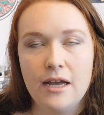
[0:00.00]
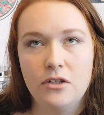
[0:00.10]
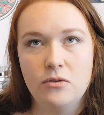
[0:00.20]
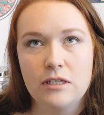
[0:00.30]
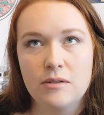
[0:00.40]

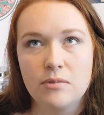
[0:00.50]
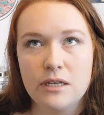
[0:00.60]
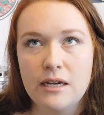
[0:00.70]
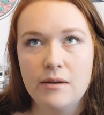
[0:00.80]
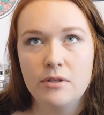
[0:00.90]
and doing some
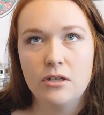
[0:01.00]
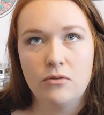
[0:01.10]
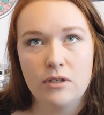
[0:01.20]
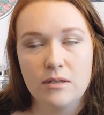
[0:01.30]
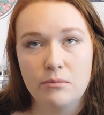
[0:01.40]
sit-ups and
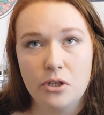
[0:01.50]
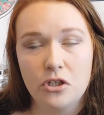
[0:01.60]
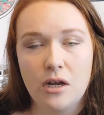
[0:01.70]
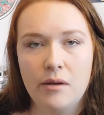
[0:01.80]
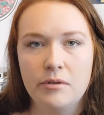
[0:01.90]
doing some
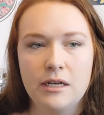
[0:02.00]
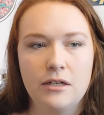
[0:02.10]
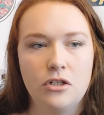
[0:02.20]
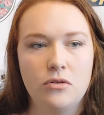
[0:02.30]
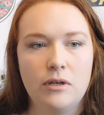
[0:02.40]
push-ups
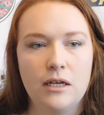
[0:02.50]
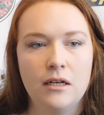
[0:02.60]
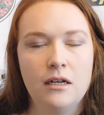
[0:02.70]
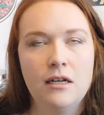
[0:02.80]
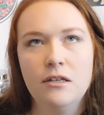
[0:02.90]
and
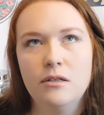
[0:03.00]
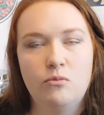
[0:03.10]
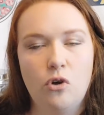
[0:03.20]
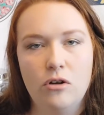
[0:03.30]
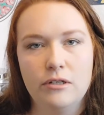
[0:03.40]
doing
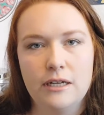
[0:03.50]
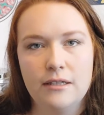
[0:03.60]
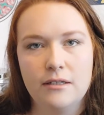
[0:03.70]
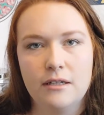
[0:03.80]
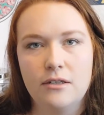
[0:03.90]
some wall sits.